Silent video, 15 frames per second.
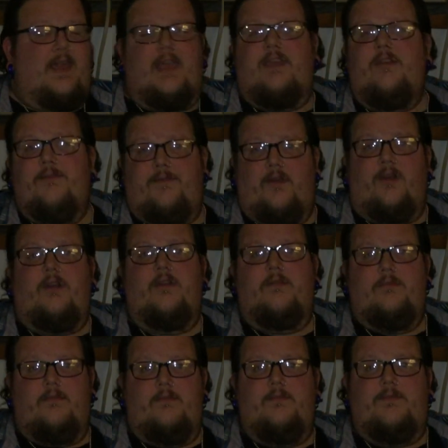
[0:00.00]
thank you for
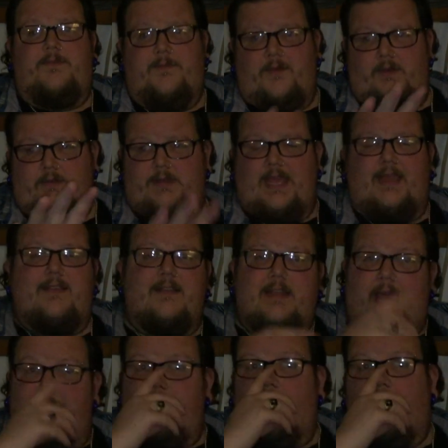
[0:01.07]
taking the
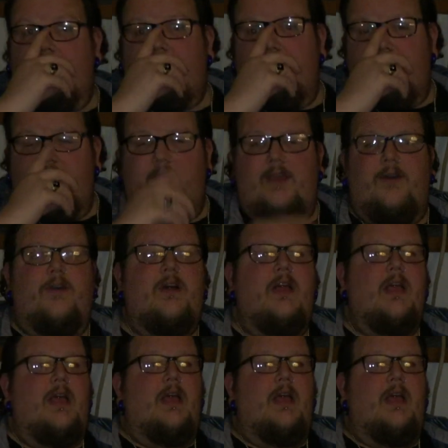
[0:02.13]
time to watch this video.